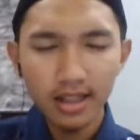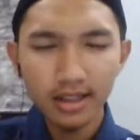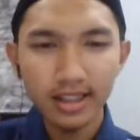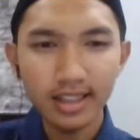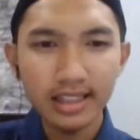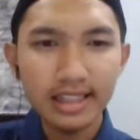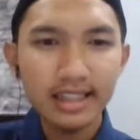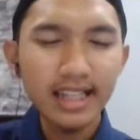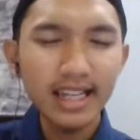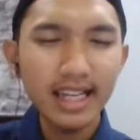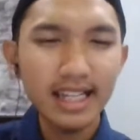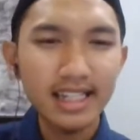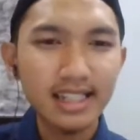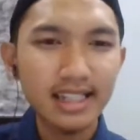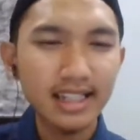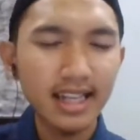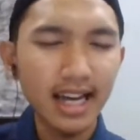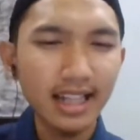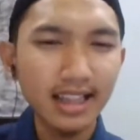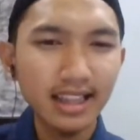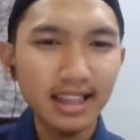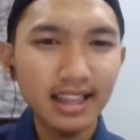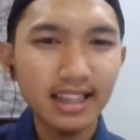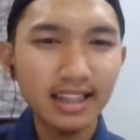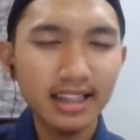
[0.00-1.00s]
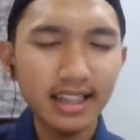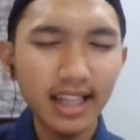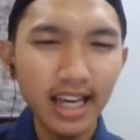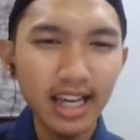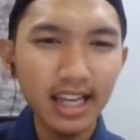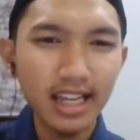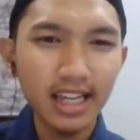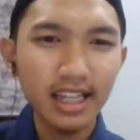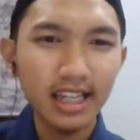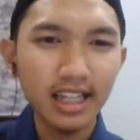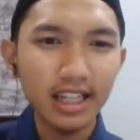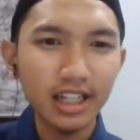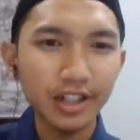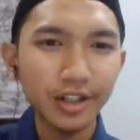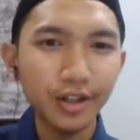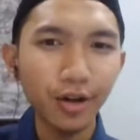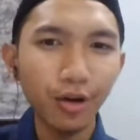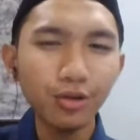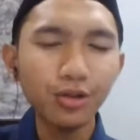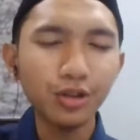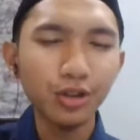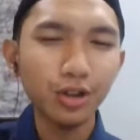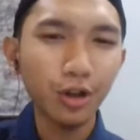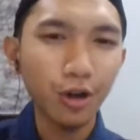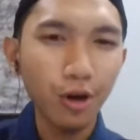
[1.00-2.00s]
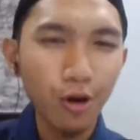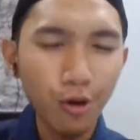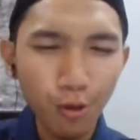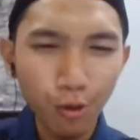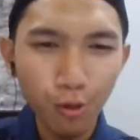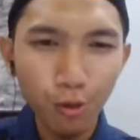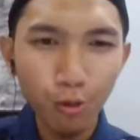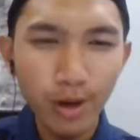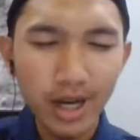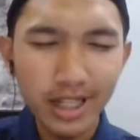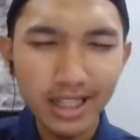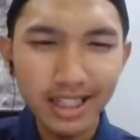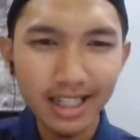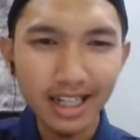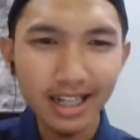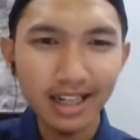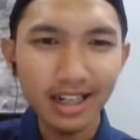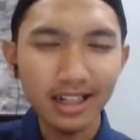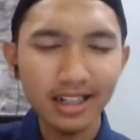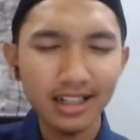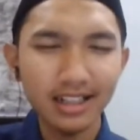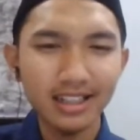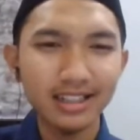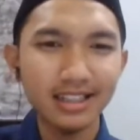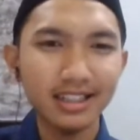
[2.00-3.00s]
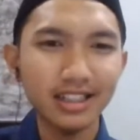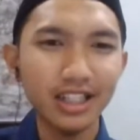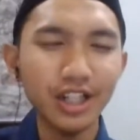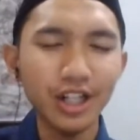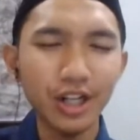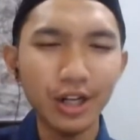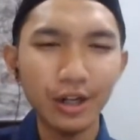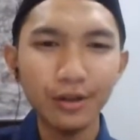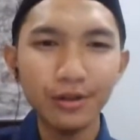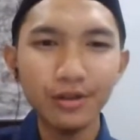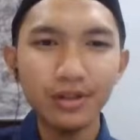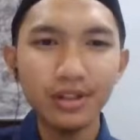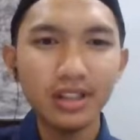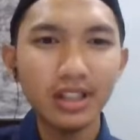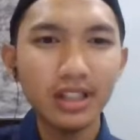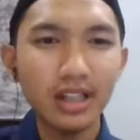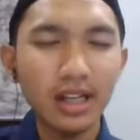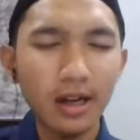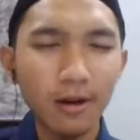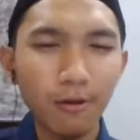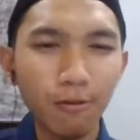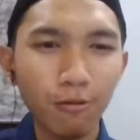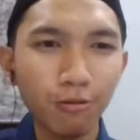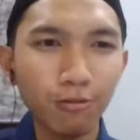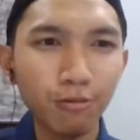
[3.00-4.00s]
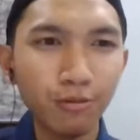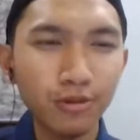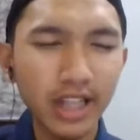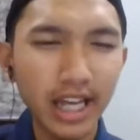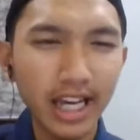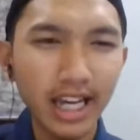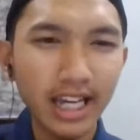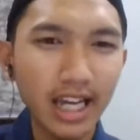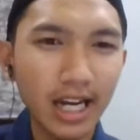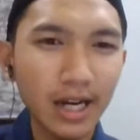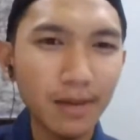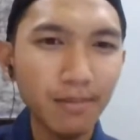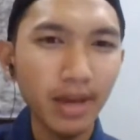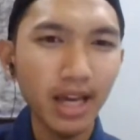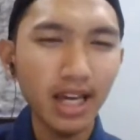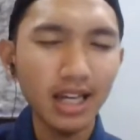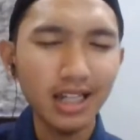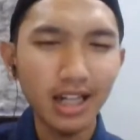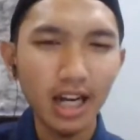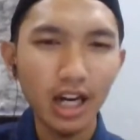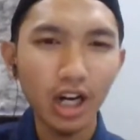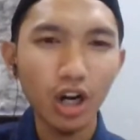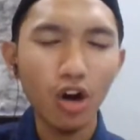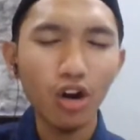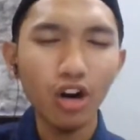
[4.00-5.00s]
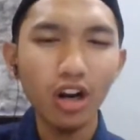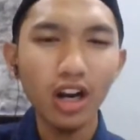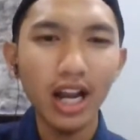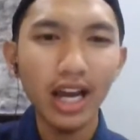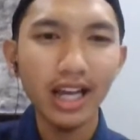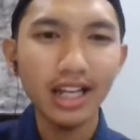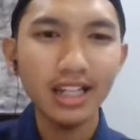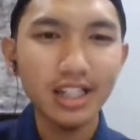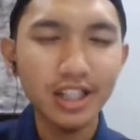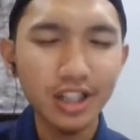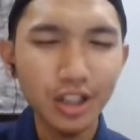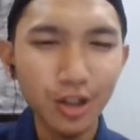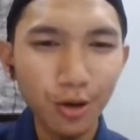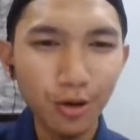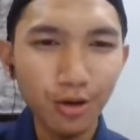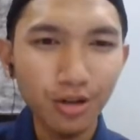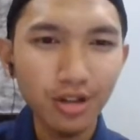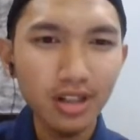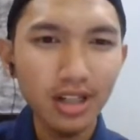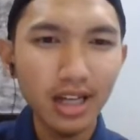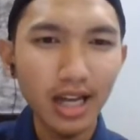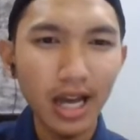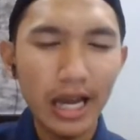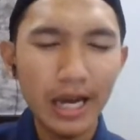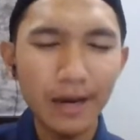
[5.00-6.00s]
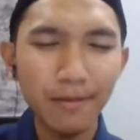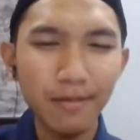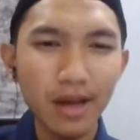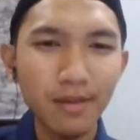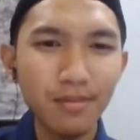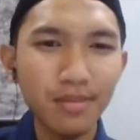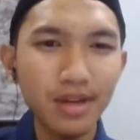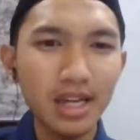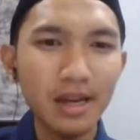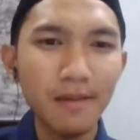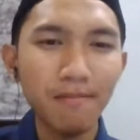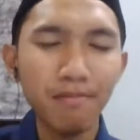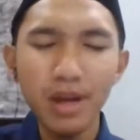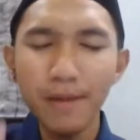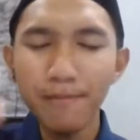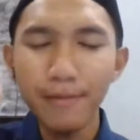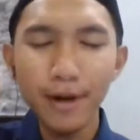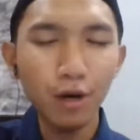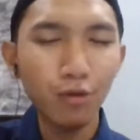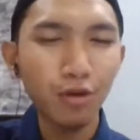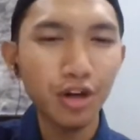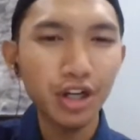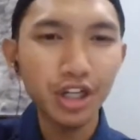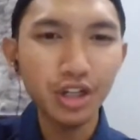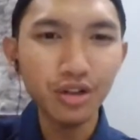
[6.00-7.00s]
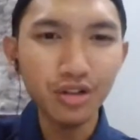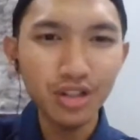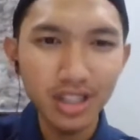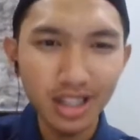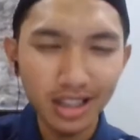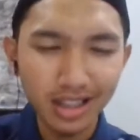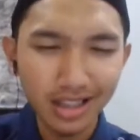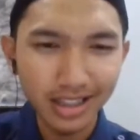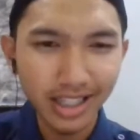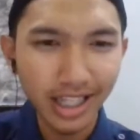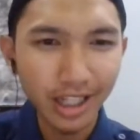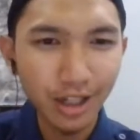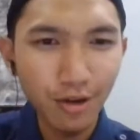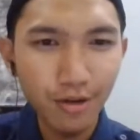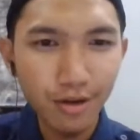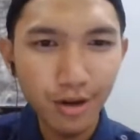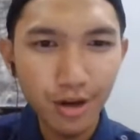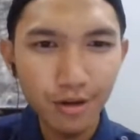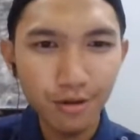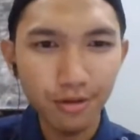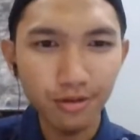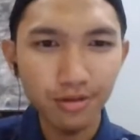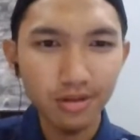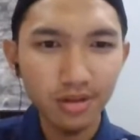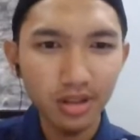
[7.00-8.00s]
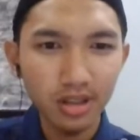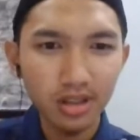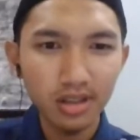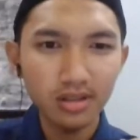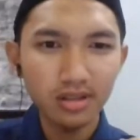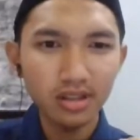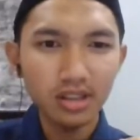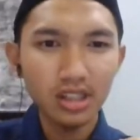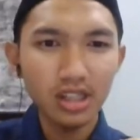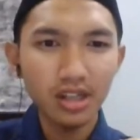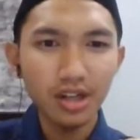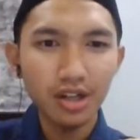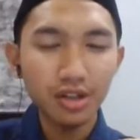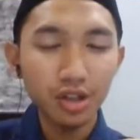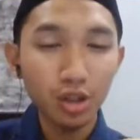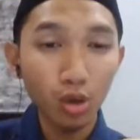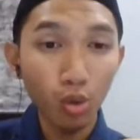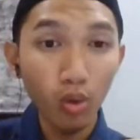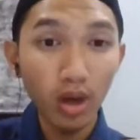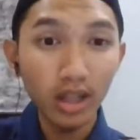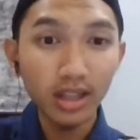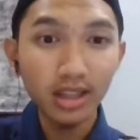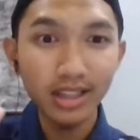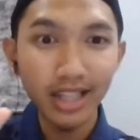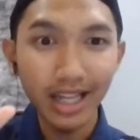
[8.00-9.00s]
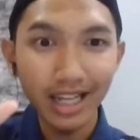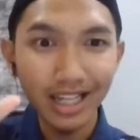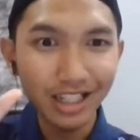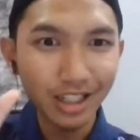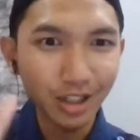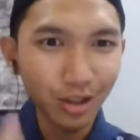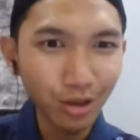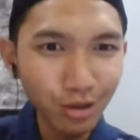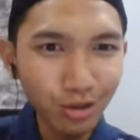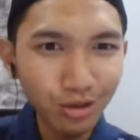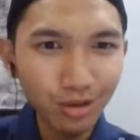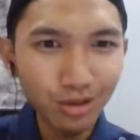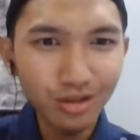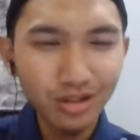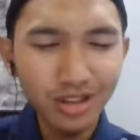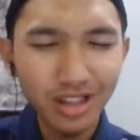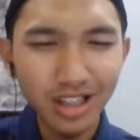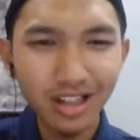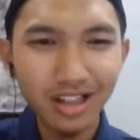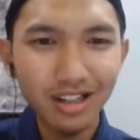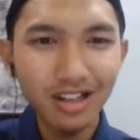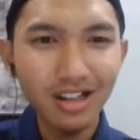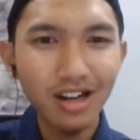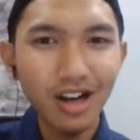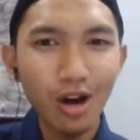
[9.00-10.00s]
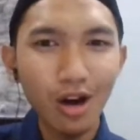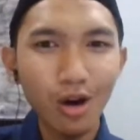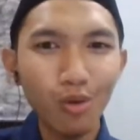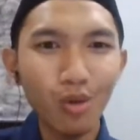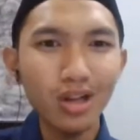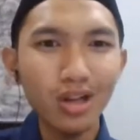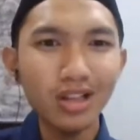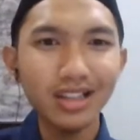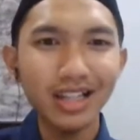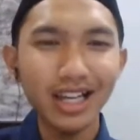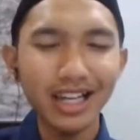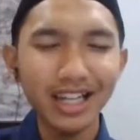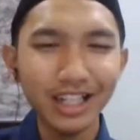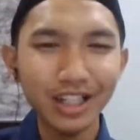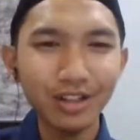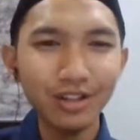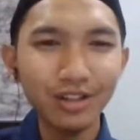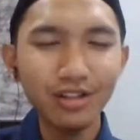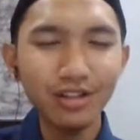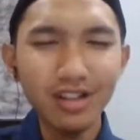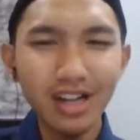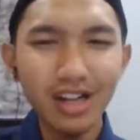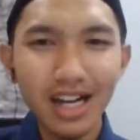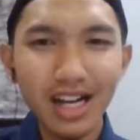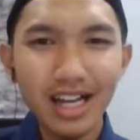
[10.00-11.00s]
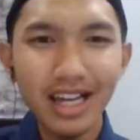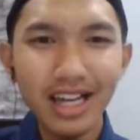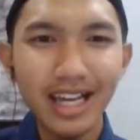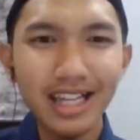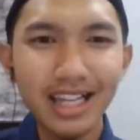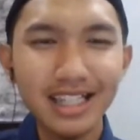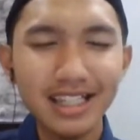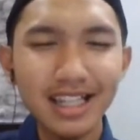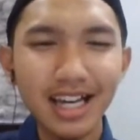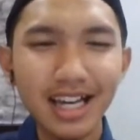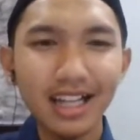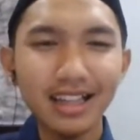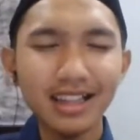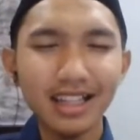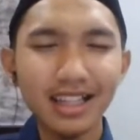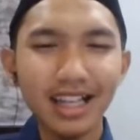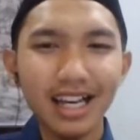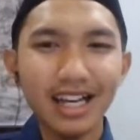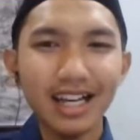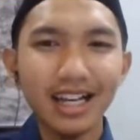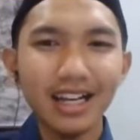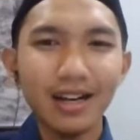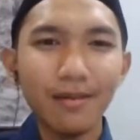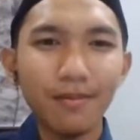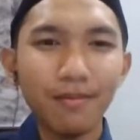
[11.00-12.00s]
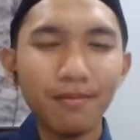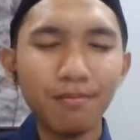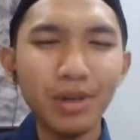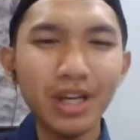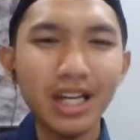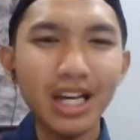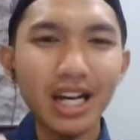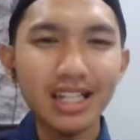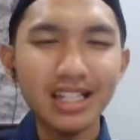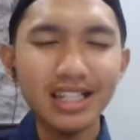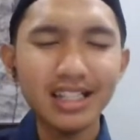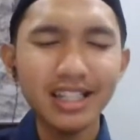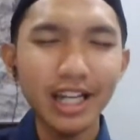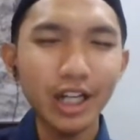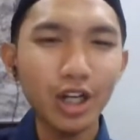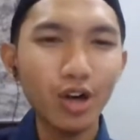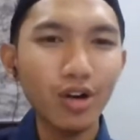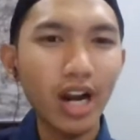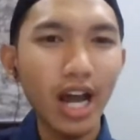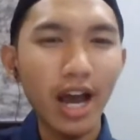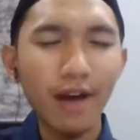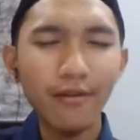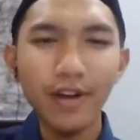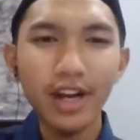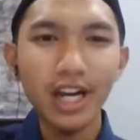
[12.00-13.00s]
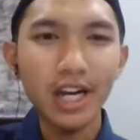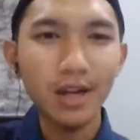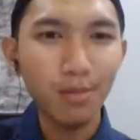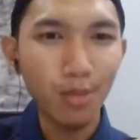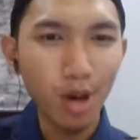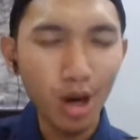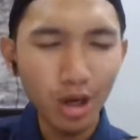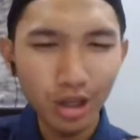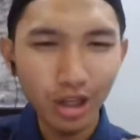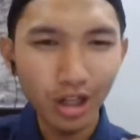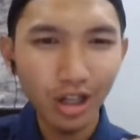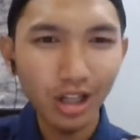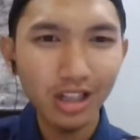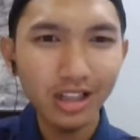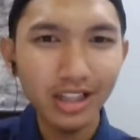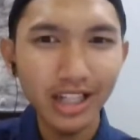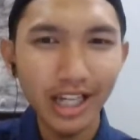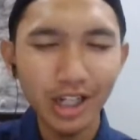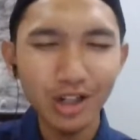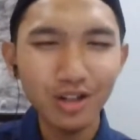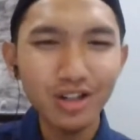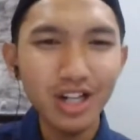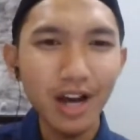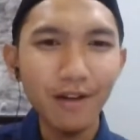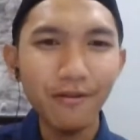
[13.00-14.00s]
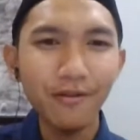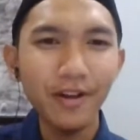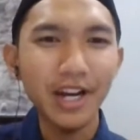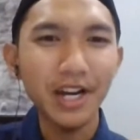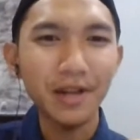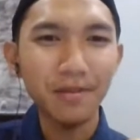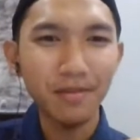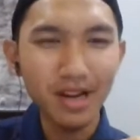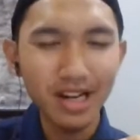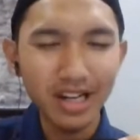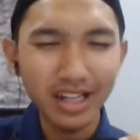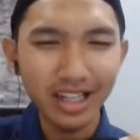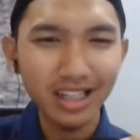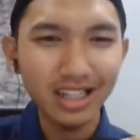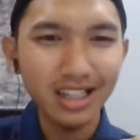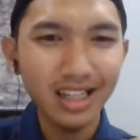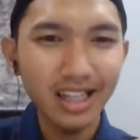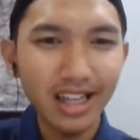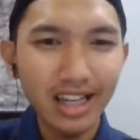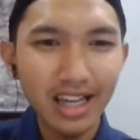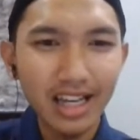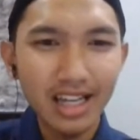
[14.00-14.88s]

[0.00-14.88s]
The thing is that they don't know whether, you know, they can make an online store and maybe people would use it. They don't know. So what they do, you know, what they do is that because they don't have any model, they don't have any money,